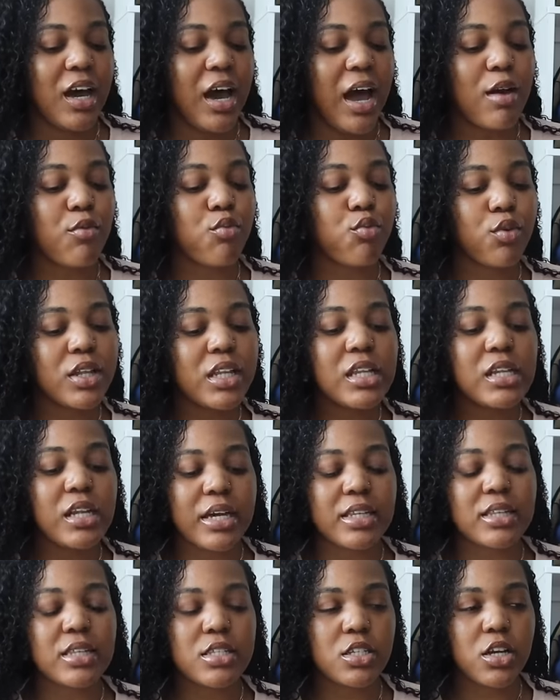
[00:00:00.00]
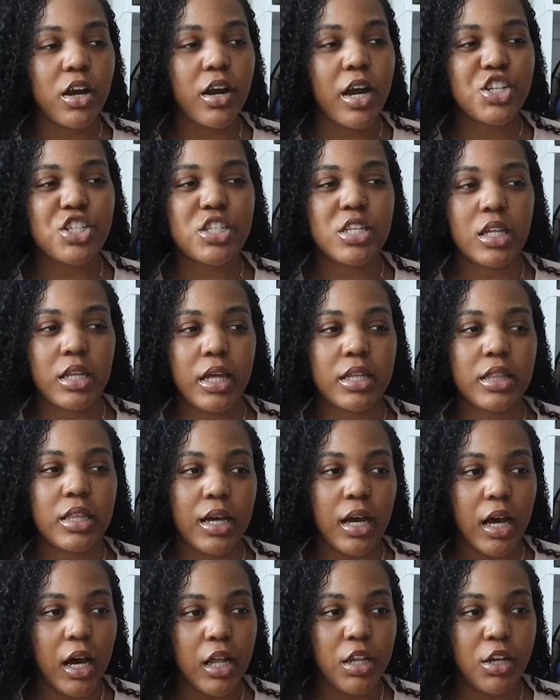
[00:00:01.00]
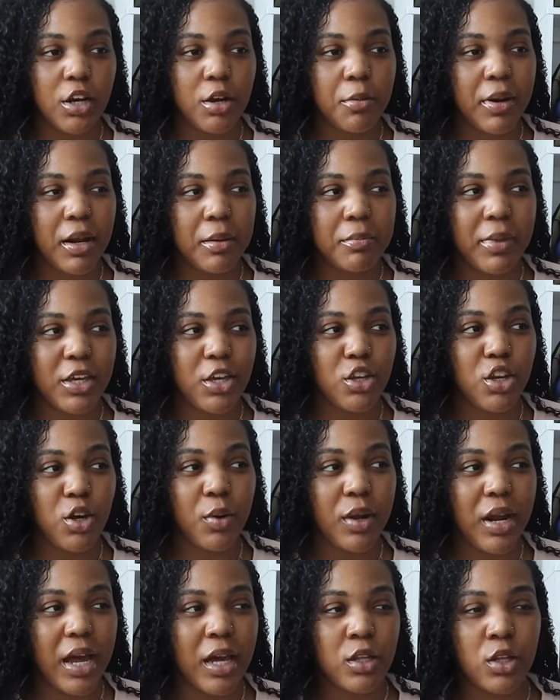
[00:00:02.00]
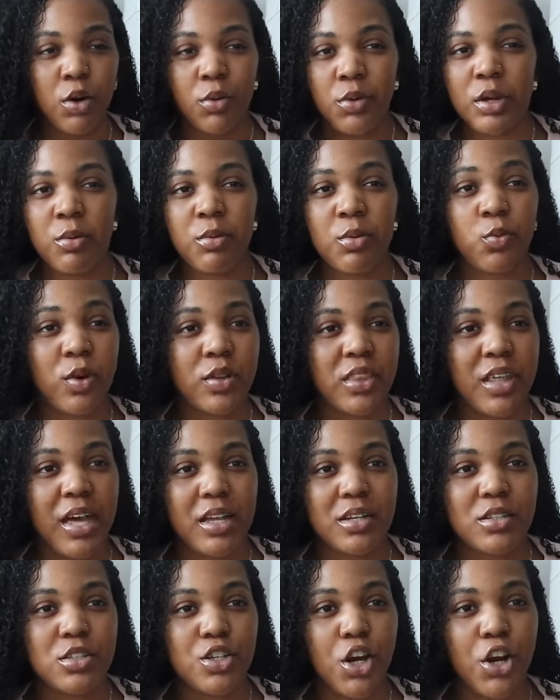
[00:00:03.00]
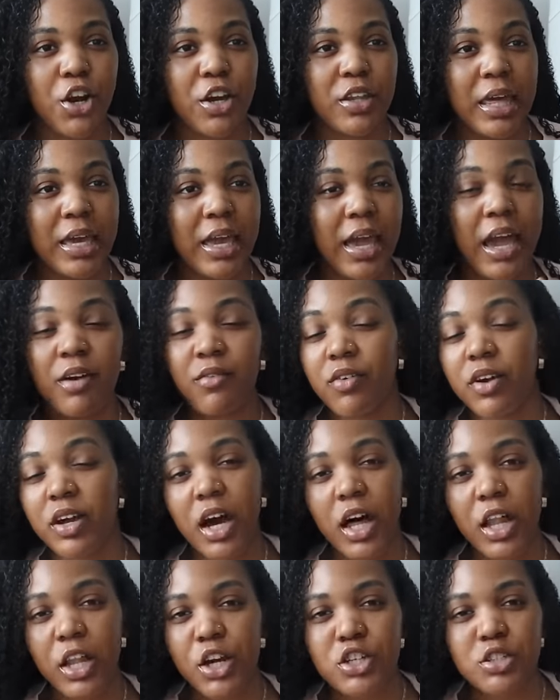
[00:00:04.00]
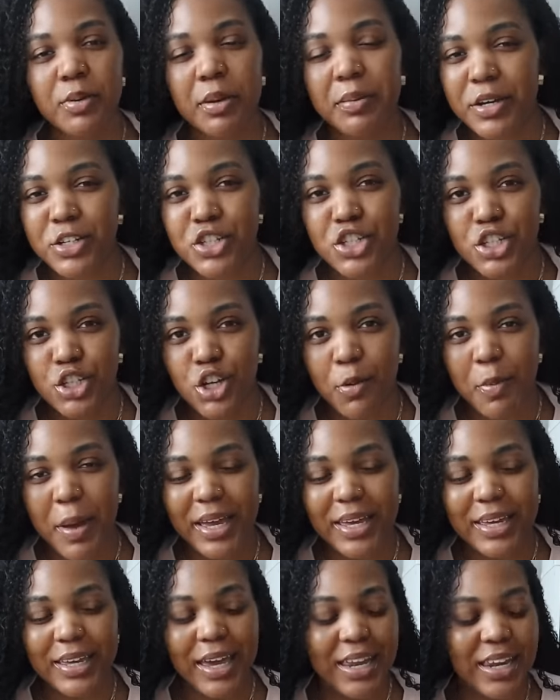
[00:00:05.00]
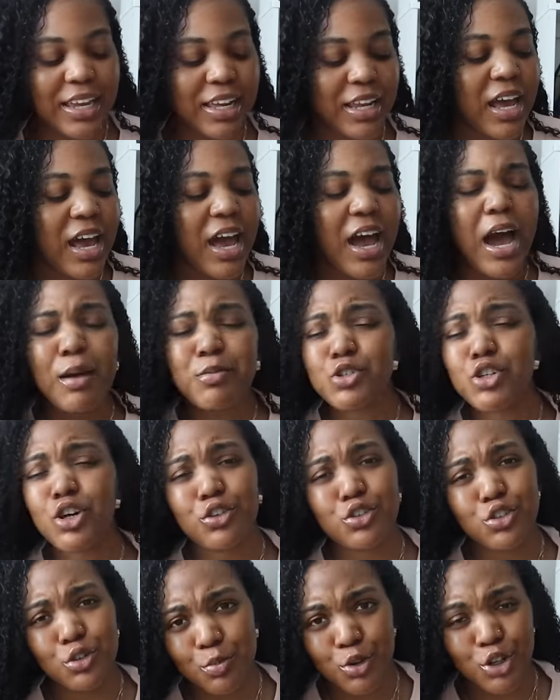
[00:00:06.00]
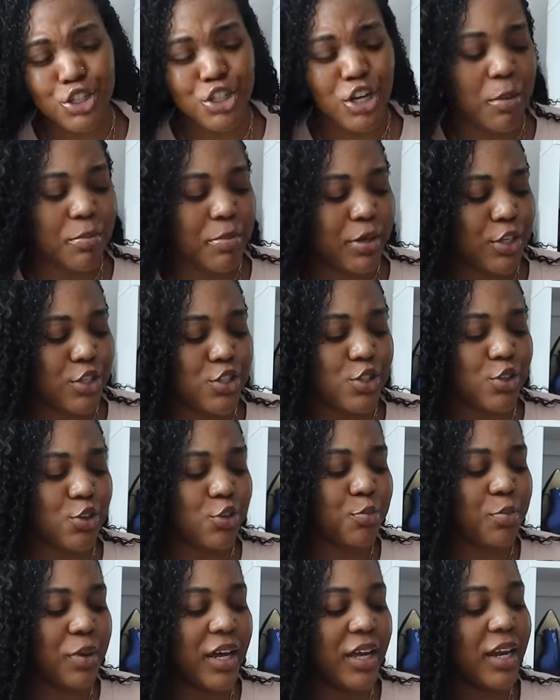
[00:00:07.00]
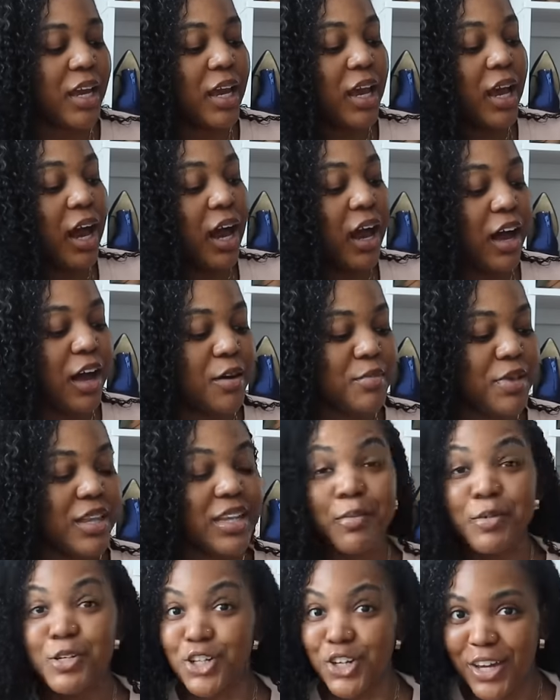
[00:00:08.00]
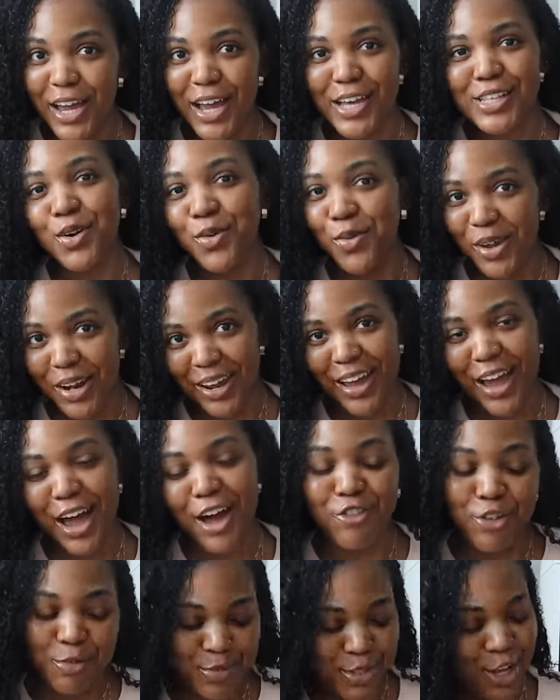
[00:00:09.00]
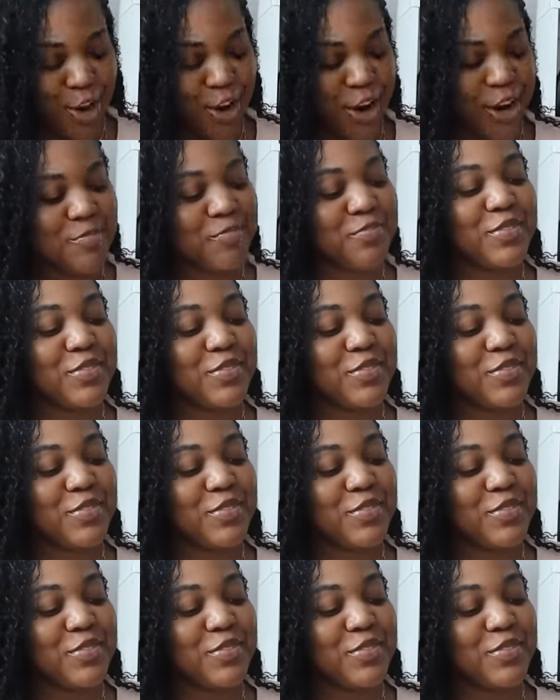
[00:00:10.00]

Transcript: I really liked the skirt, I just didn't like the color, but I'm like, you know what, I low-key would want that skirt in like every color, so maybe I should just go back and get it. I'm sure I'll do more shopping soon, but let me show you guys what I got from Zara.